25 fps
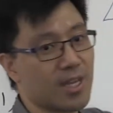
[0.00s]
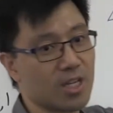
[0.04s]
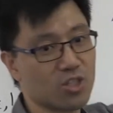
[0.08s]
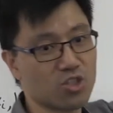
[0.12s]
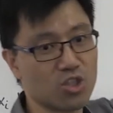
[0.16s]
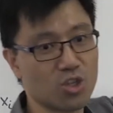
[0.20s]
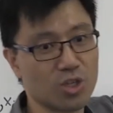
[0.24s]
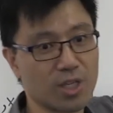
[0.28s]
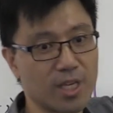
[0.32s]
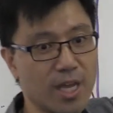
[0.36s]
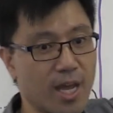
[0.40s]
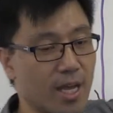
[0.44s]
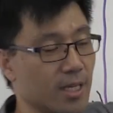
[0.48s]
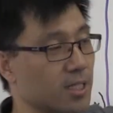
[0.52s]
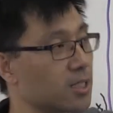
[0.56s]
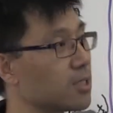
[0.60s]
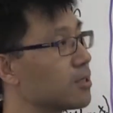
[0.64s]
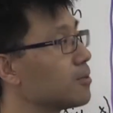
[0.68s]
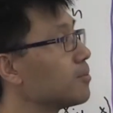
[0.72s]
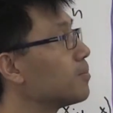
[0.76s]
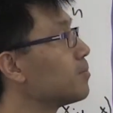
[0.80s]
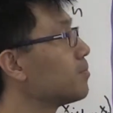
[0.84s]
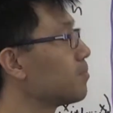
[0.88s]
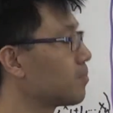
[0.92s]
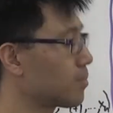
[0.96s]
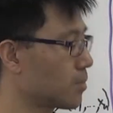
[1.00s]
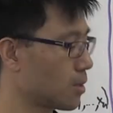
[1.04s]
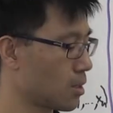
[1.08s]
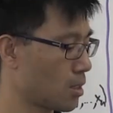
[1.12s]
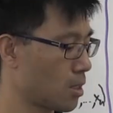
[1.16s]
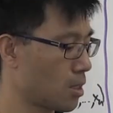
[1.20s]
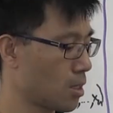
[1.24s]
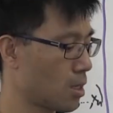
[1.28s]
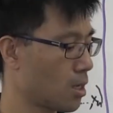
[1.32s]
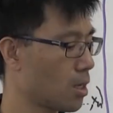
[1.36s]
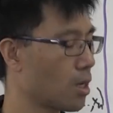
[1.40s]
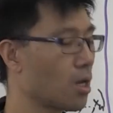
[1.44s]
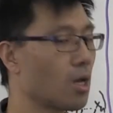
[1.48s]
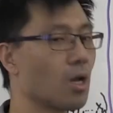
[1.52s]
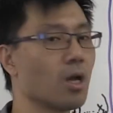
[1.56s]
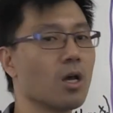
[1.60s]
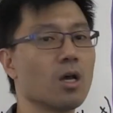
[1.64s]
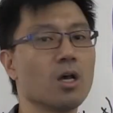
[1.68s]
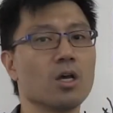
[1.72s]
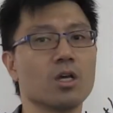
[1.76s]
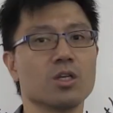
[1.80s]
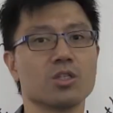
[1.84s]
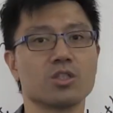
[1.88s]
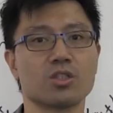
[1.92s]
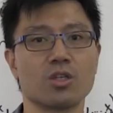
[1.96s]
that you get.
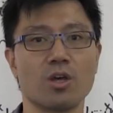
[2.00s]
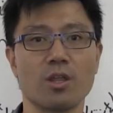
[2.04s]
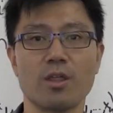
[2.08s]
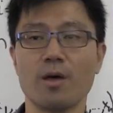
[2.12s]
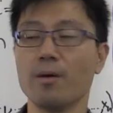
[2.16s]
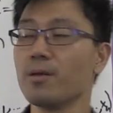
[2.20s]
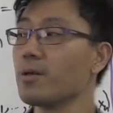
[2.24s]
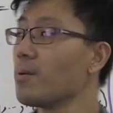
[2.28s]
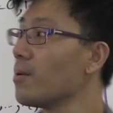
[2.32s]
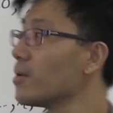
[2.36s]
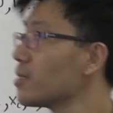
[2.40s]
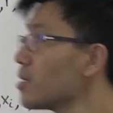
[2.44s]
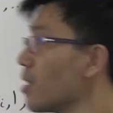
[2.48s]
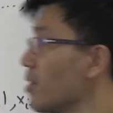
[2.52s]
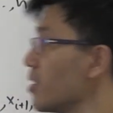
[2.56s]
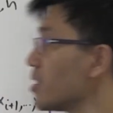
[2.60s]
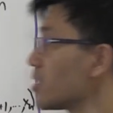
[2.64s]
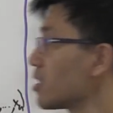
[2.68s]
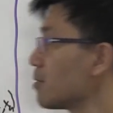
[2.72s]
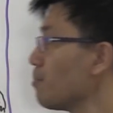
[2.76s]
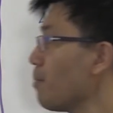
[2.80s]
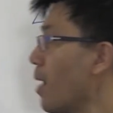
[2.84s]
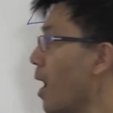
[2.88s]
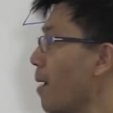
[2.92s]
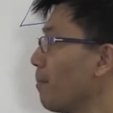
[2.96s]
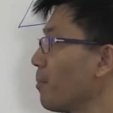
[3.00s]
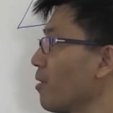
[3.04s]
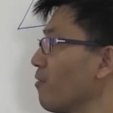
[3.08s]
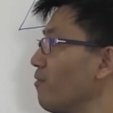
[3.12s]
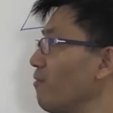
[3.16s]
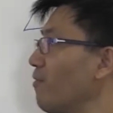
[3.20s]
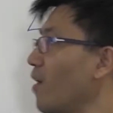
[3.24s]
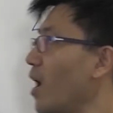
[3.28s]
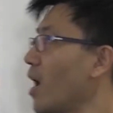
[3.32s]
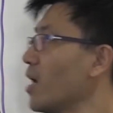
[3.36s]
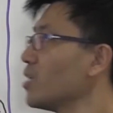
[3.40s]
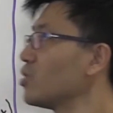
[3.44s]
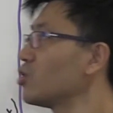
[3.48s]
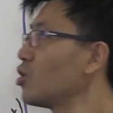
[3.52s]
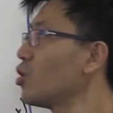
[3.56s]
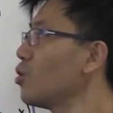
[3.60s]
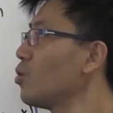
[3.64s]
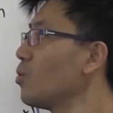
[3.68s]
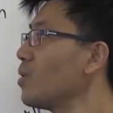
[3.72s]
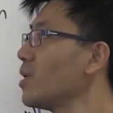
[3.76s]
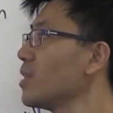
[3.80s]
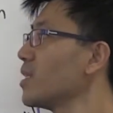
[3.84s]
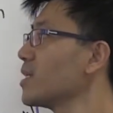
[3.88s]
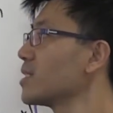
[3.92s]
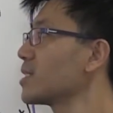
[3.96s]
So that this map phi
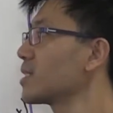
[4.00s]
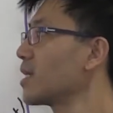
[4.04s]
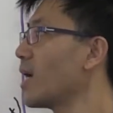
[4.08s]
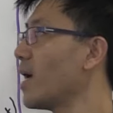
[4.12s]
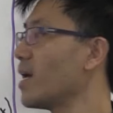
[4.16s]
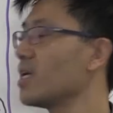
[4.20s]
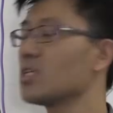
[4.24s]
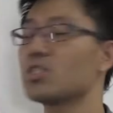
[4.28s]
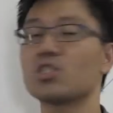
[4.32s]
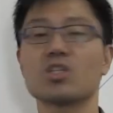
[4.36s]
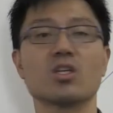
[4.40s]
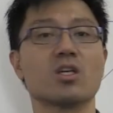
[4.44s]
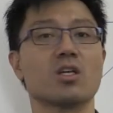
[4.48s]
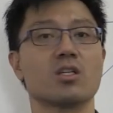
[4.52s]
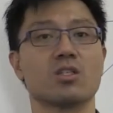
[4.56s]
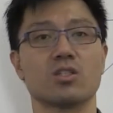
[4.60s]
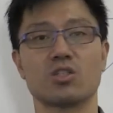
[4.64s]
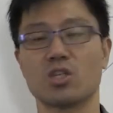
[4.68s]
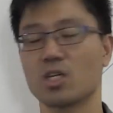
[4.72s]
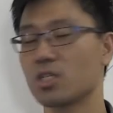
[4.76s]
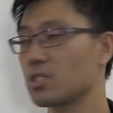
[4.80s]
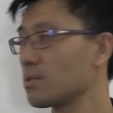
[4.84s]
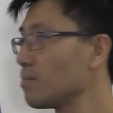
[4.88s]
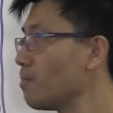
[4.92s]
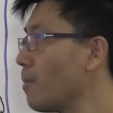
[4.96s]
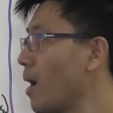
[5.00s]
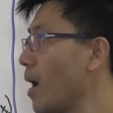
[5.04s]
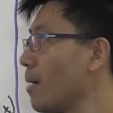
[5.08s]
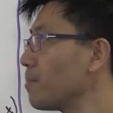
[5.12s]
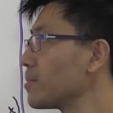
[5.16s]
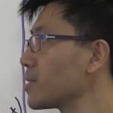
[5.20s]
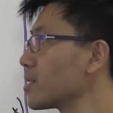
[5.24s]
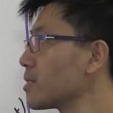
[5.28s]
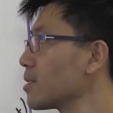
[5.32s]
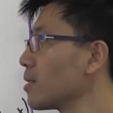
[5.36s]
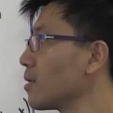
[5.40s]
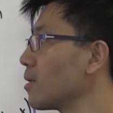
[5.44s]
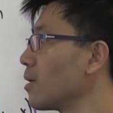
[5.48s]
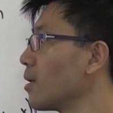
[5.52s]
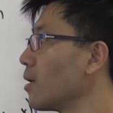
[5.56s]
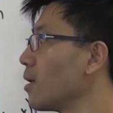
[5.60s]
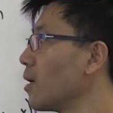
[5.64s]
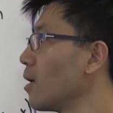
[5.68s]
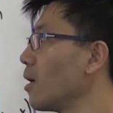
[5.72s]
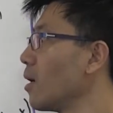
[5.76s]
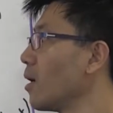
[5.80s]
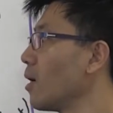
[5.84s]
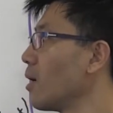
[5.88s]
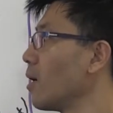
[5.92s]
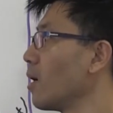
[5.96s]
2 in this case just maps
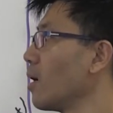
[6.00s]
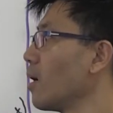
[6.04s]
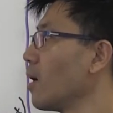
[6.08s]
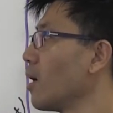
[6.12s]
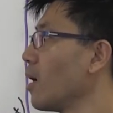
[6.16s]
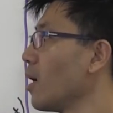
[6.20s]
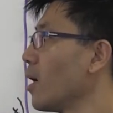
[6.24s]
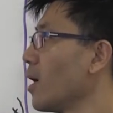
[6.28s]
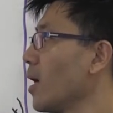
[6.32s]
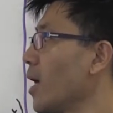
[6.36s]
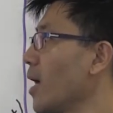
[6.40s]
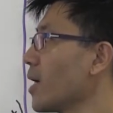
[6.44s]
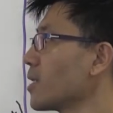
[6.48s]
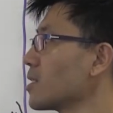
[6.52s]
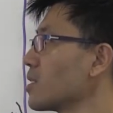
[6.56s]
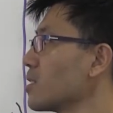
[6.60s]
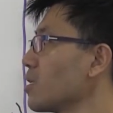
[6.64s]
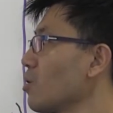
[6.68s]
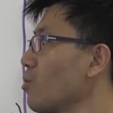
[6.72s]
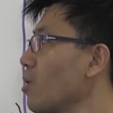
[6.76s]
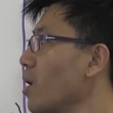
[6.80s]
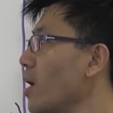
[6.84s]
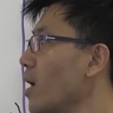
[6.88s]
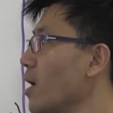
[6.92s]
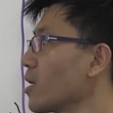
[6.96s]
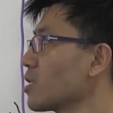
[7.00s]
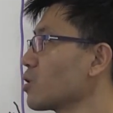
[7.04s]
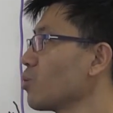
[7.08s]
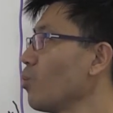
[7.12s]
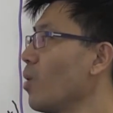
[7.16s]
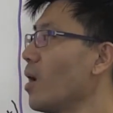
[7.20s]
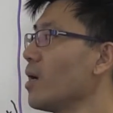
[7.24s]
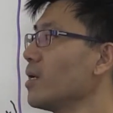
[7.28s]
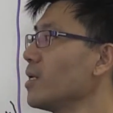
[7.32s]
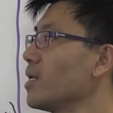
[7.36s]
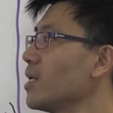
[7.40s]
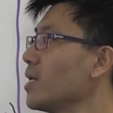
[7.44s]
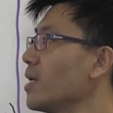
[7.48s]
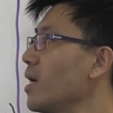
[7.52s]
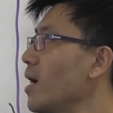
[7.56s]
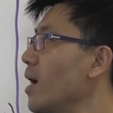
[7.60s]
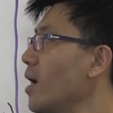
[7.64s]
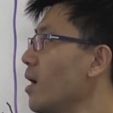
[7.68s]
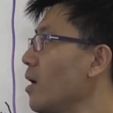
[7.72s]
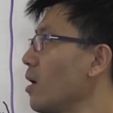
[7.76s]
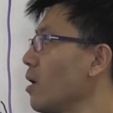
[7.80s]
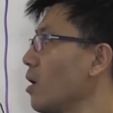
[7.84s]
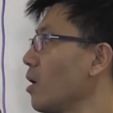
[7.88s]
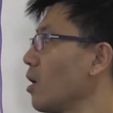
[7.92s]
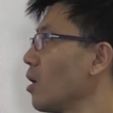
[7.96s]
x0, x1 here